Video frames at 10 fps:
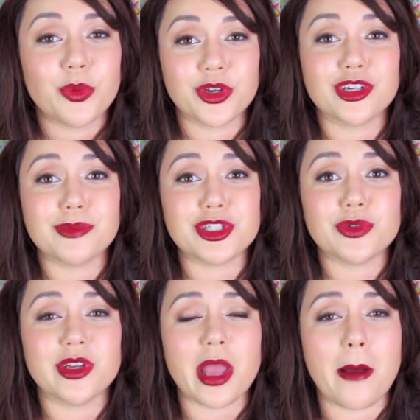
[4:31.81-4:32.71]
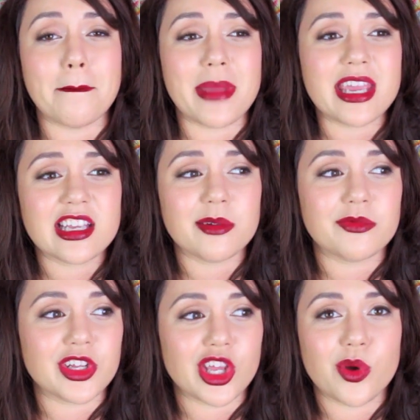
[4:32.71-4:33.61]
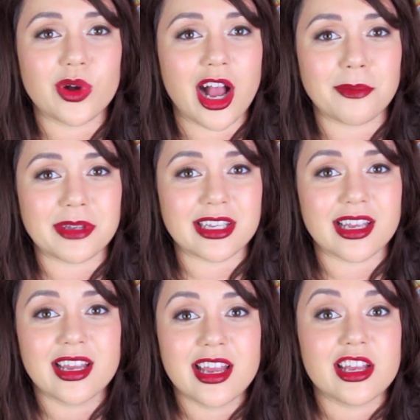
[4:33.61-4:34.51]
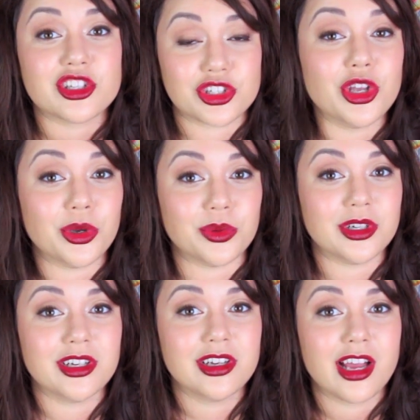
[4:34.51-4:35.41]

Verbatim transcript: We're going to be doing a makeup video coming soon.